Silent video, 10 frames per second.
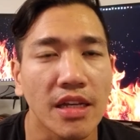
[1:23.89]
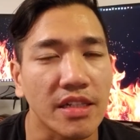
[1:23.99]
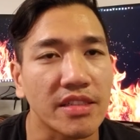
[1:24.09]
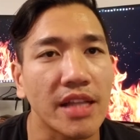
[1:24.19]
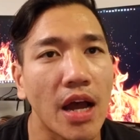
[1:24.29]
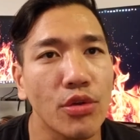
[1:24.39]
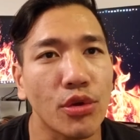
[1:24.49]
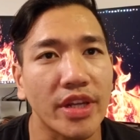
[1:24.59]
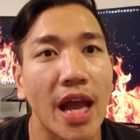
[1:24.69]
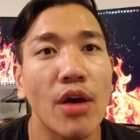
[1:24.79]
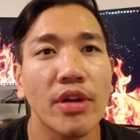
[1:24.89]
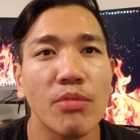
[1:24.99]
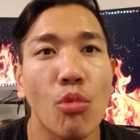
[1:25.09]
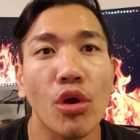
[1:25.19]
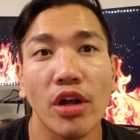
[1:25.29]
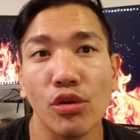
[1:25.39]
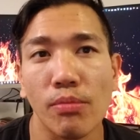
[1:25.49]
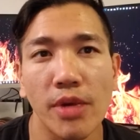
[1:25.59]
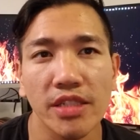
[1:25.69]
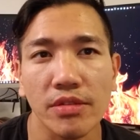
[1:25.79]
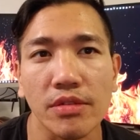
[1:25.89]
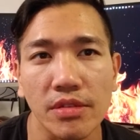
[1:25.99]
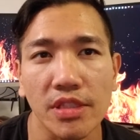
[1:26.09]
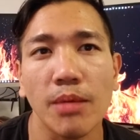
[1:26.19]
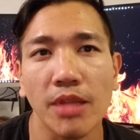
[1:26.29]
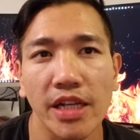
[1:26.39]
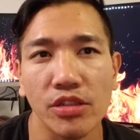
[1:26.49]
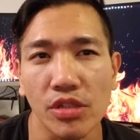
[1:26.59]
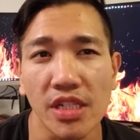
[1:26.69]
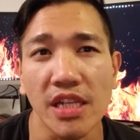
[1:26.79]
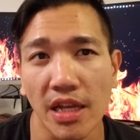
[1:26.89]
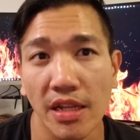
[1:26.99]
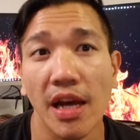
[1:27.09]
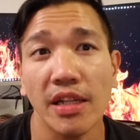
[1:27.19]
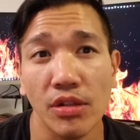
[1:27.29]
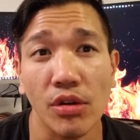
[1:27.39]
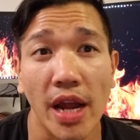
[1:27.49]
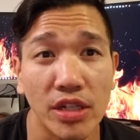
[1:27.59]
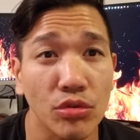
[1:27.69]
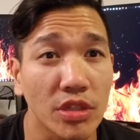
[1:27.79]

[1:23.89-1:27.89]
Because now you're counting more on your muscles to stabilize your knee and not your actual